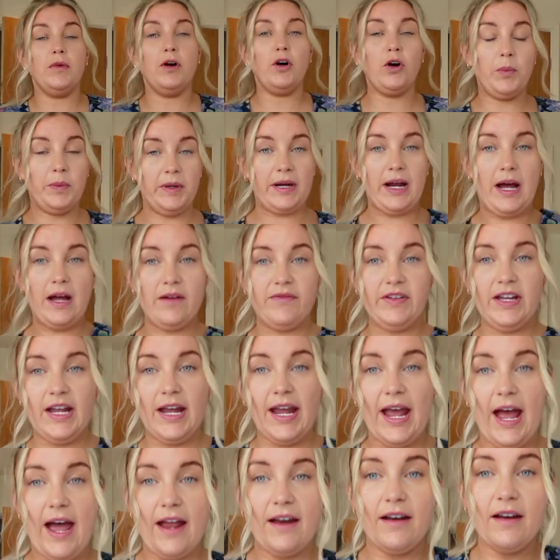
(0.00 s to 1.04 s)
Hope and Ivy
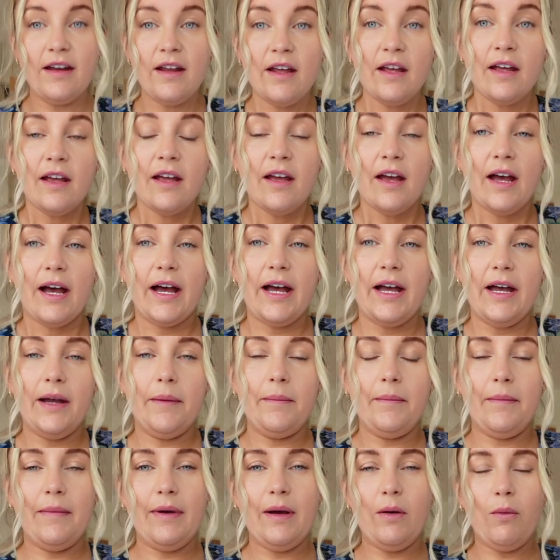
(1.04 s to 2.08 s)
again.
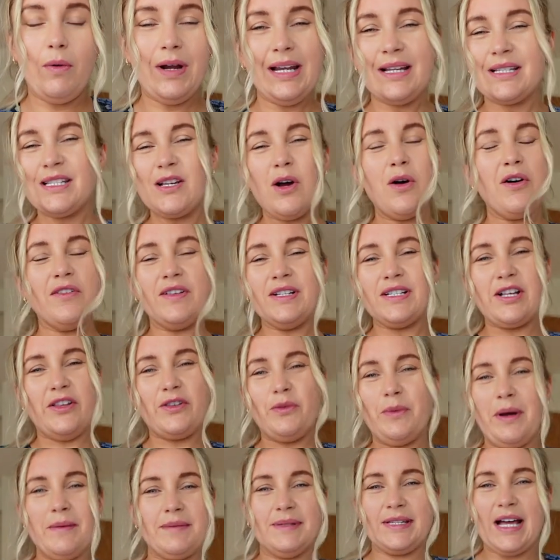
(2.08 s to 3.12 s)
When I saw this on the
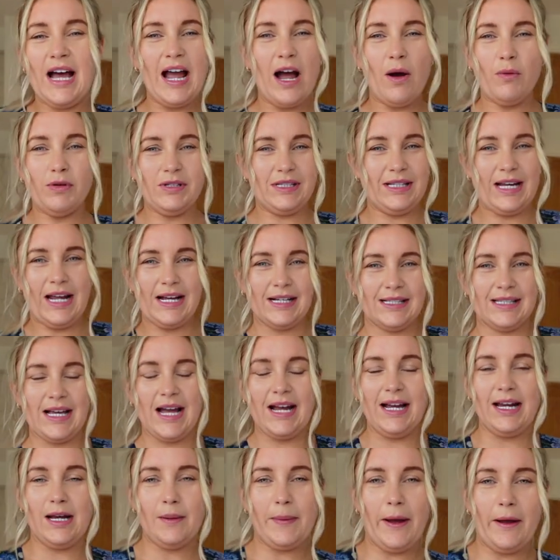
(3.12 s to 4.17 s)
website, I wasn't
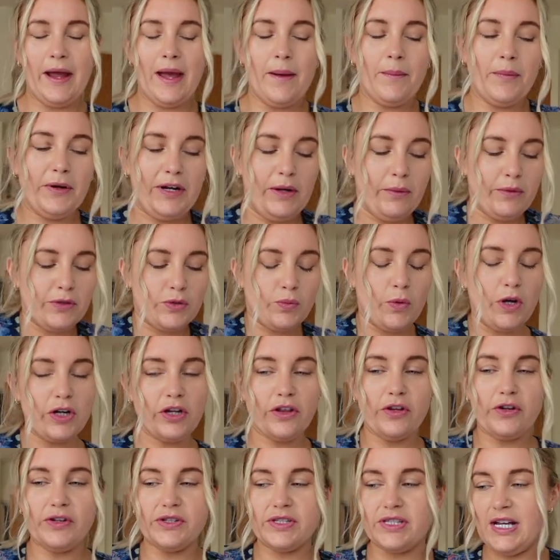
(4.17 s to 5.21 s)
excited about it, but it was one of
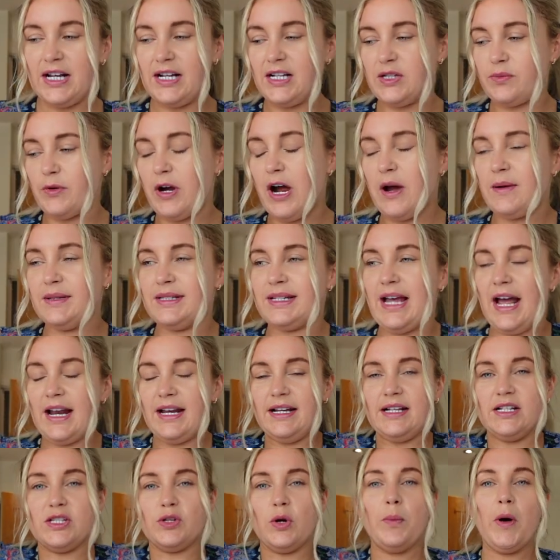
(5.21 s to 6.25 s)
those things where I was
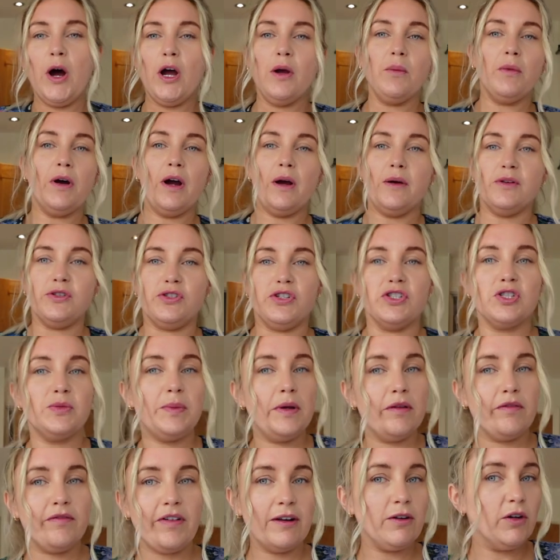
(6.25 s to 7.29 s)
getting to a point where I was just a
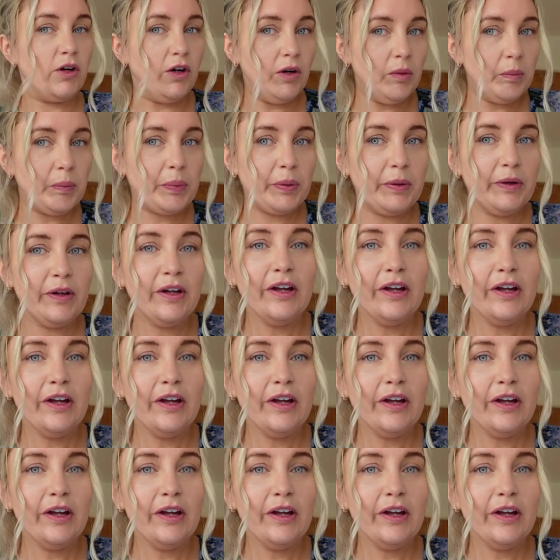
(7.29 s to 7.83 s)
bit fed up.